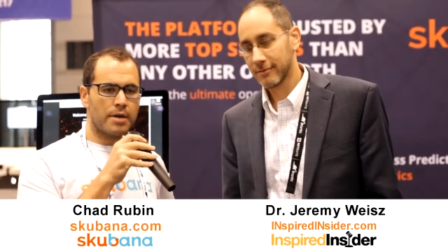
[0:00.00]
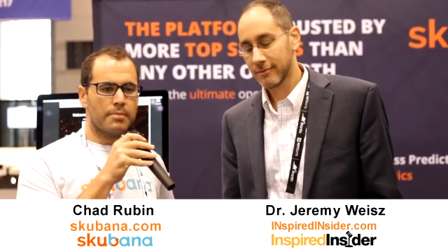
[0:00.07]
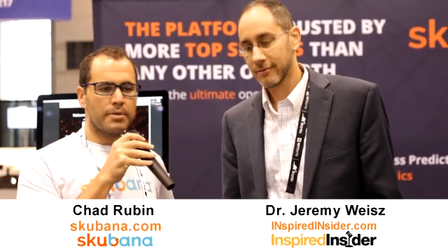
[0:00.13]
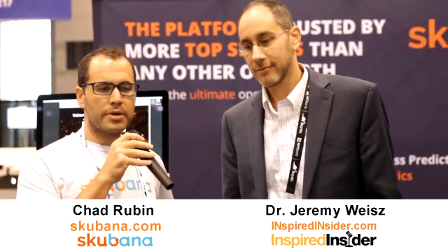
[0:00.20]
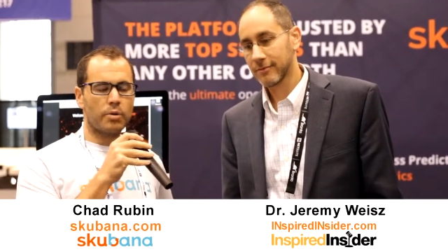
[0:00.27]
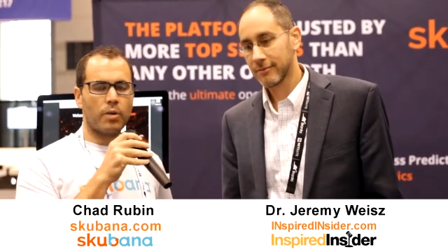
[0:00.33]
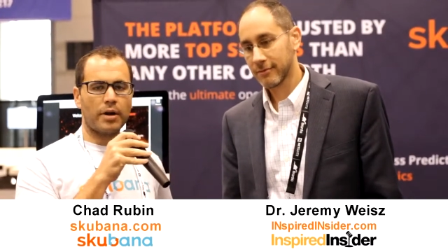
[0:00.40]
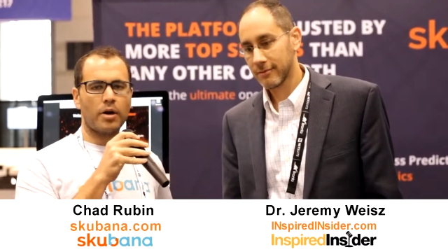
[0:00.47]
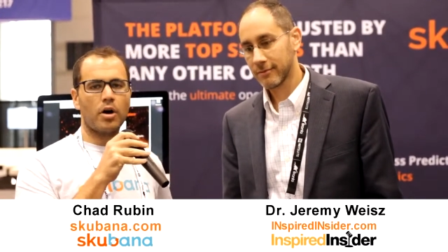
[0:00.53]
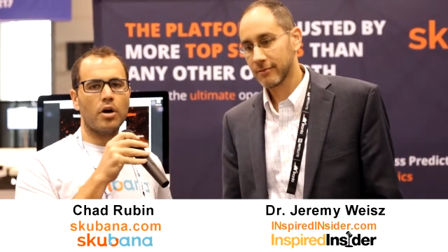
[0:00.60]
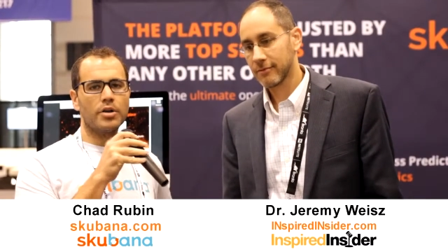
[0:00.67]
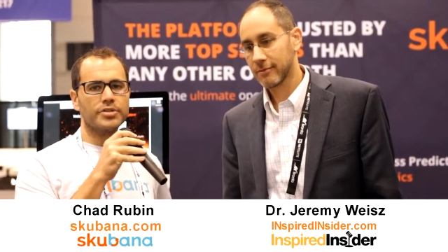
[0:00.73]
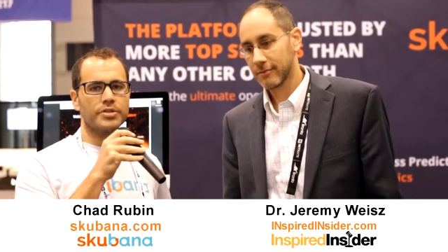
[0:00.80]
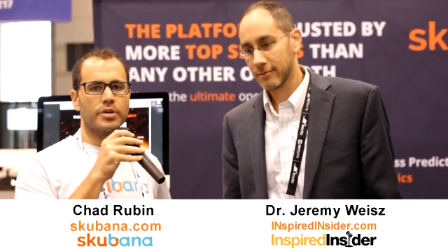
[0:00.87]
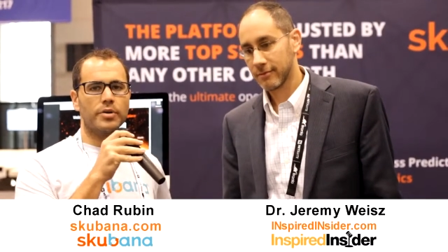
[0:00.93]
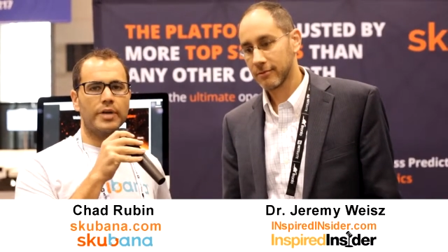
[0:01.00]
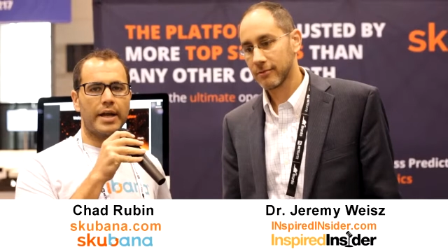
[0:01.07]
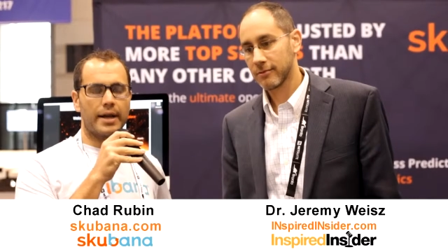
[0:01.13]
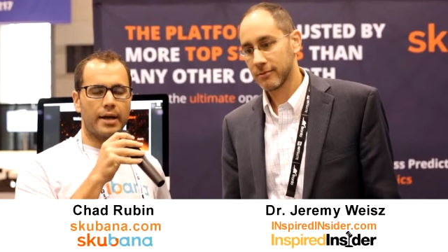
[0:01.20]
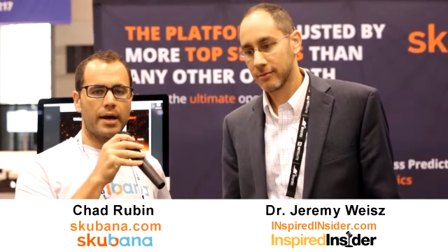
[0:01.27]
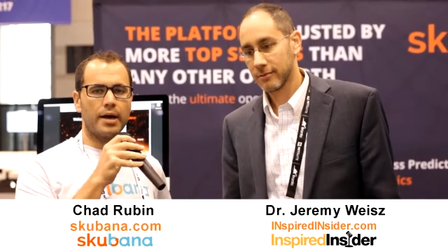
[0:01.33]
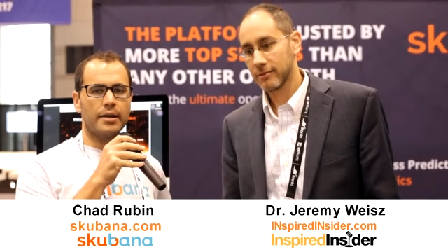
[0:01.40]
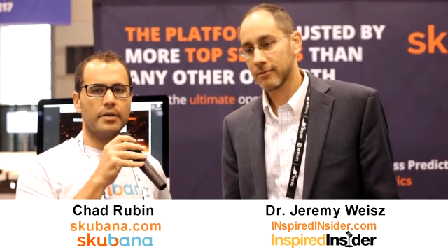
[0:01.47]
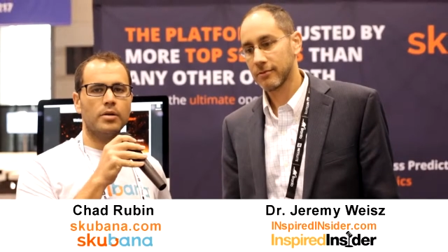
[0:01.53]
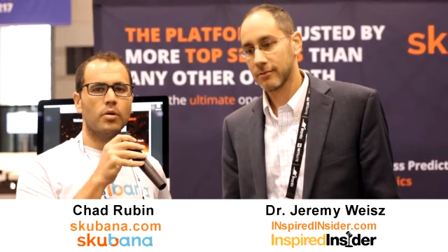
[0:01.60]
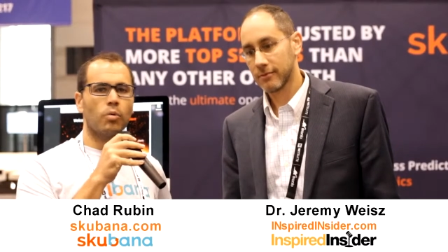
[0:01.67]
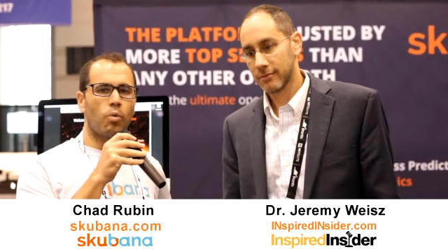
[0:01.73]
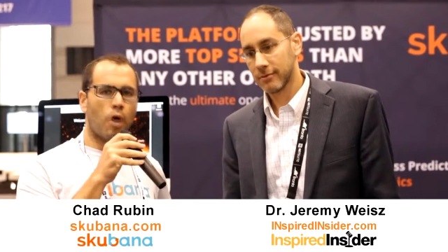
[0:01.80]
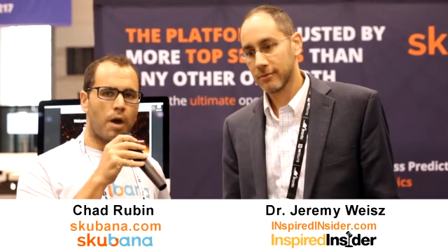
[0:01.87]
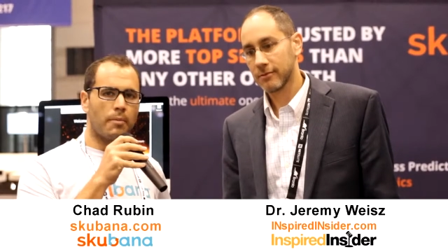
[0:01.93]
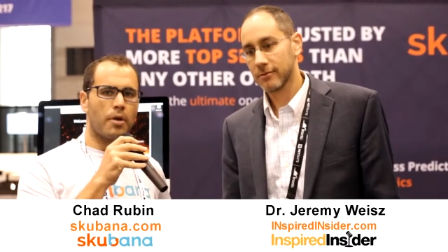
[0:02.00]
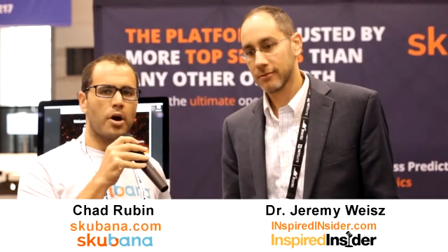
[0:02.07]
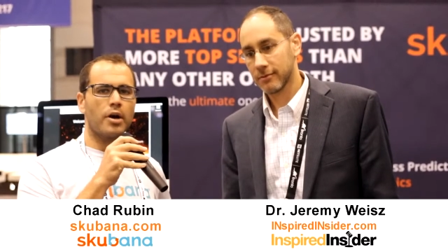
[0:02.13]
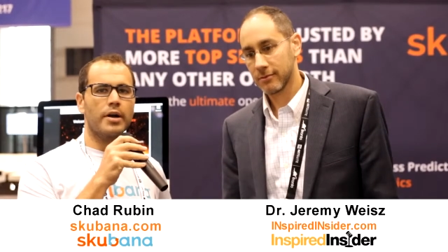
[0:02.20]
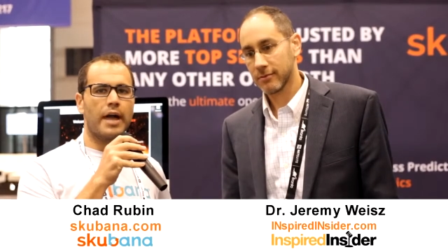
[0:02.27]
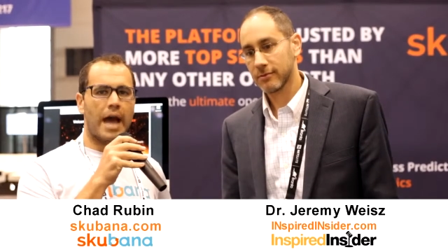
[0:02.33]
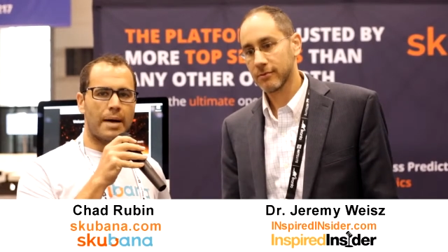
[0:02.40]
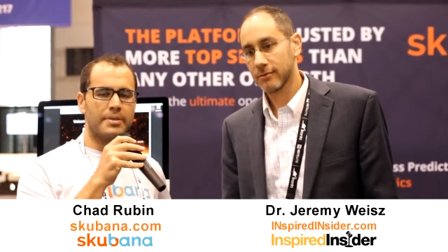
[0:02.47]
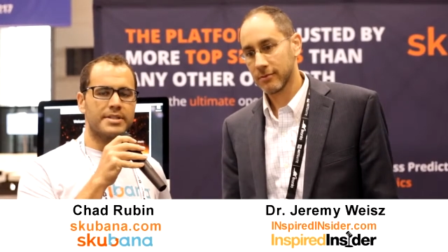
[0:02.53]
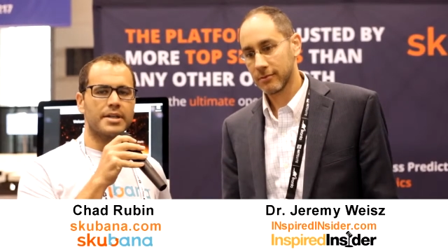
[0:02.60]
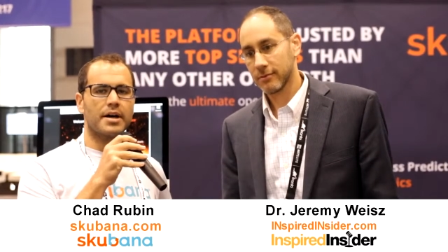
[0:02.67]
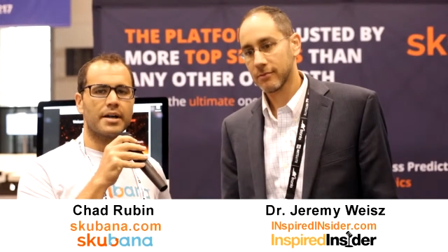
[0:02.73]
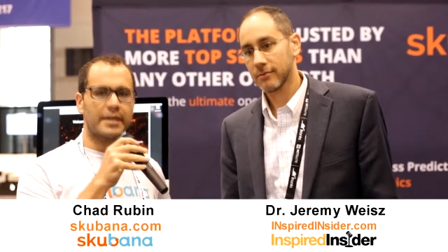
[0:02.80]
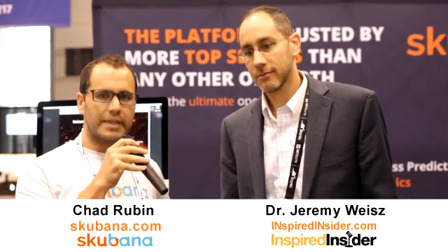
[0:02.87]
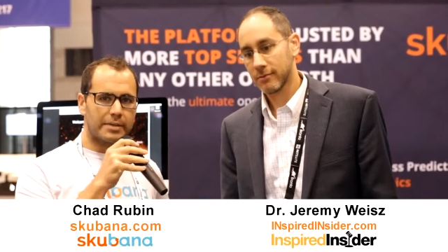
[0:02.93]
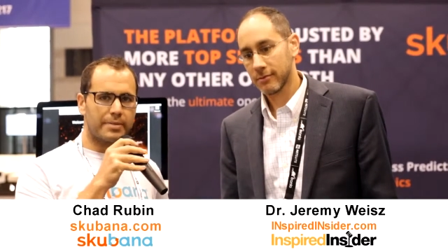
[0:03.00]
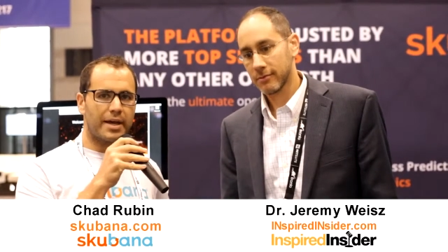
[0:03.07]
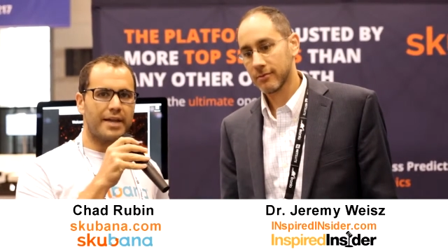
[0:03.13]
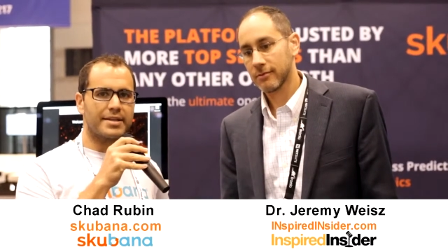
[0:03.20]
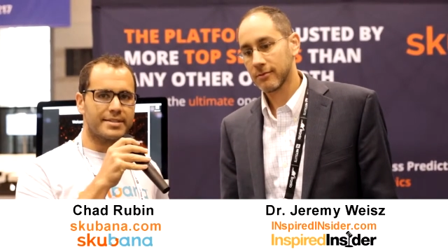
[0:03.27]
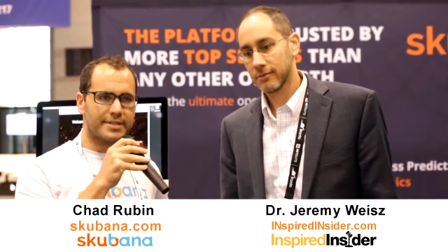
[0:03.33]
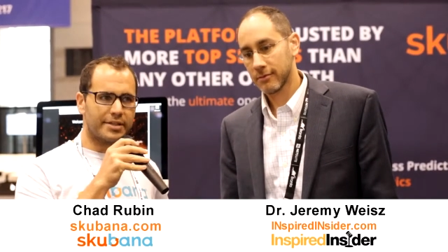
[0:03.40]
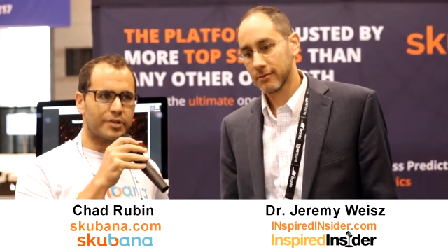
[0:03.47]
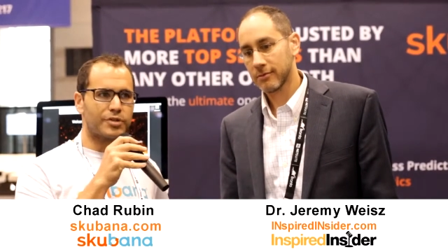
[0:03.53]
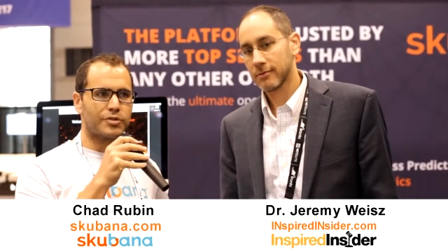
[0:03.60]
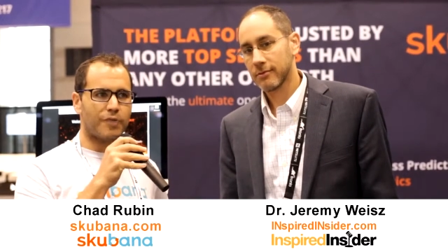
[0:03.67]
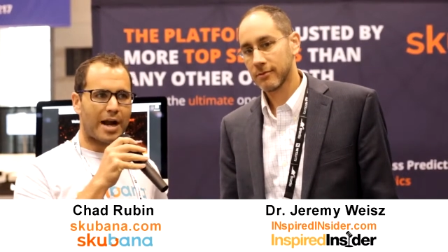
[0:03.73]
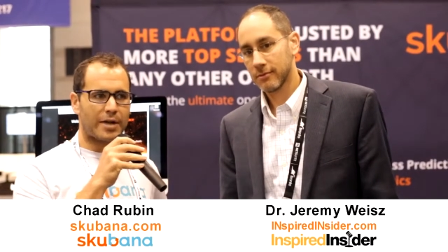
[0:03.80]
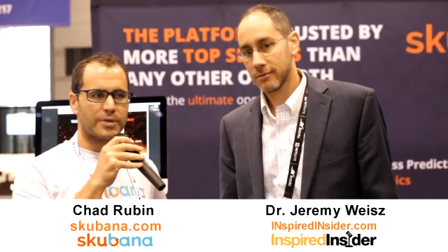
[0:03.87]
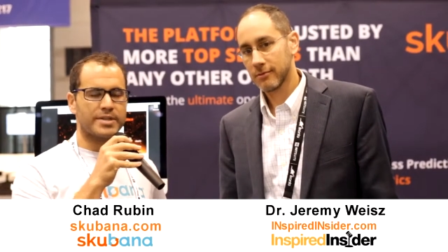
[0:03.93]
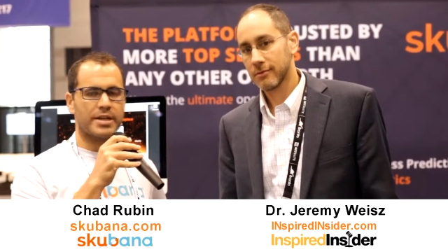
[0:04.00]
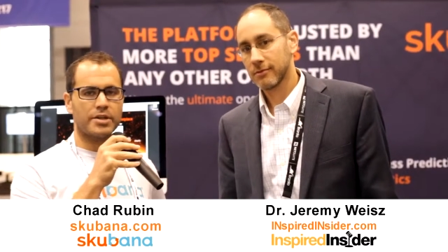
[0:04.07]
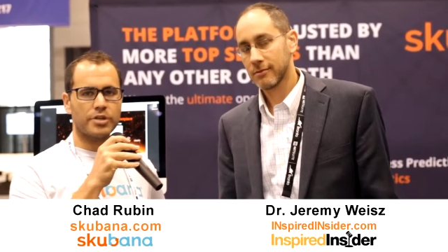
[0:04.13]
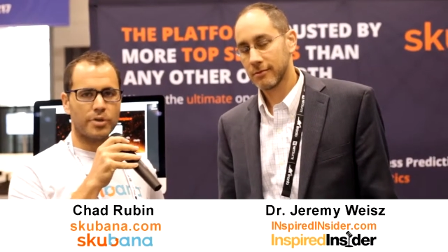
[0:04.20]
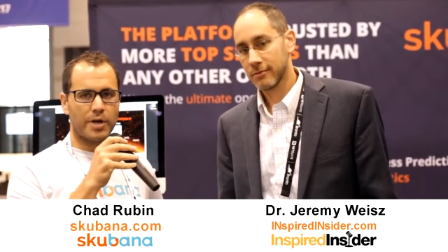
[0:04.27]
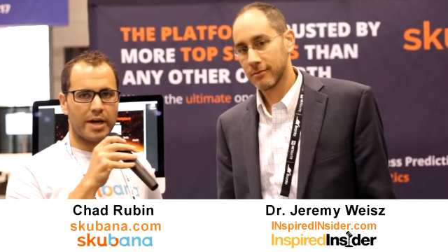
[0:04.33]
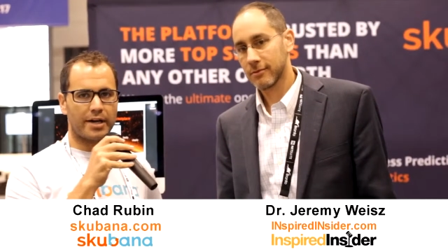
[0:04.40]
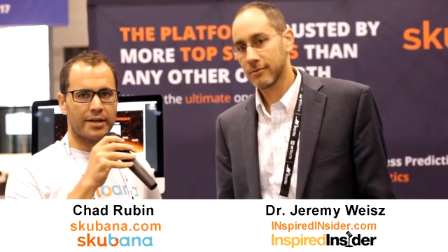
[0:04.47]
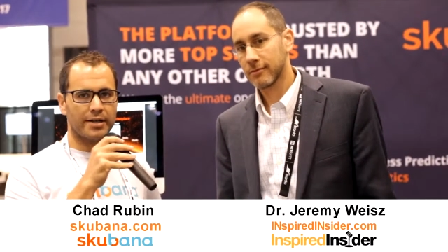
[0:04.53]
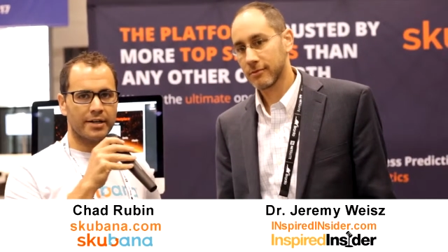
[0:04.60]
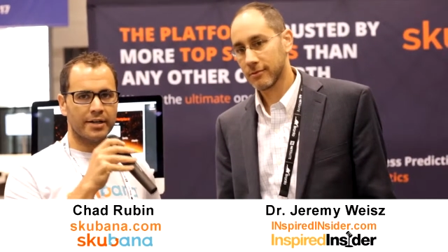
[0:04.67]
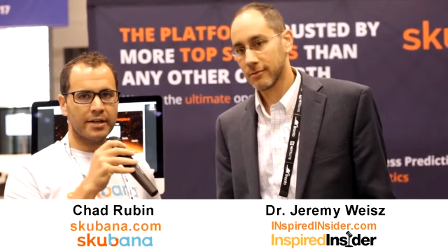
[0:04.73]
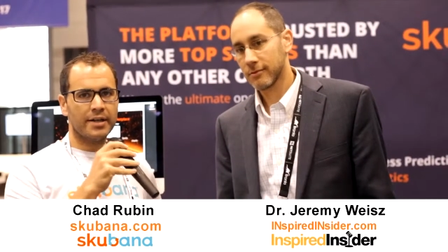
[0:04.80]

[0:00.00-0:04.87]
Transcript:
Speaker 1: but you want to also get on Walmart, Amazon, eBay, Sears, Rakuten, Newegg,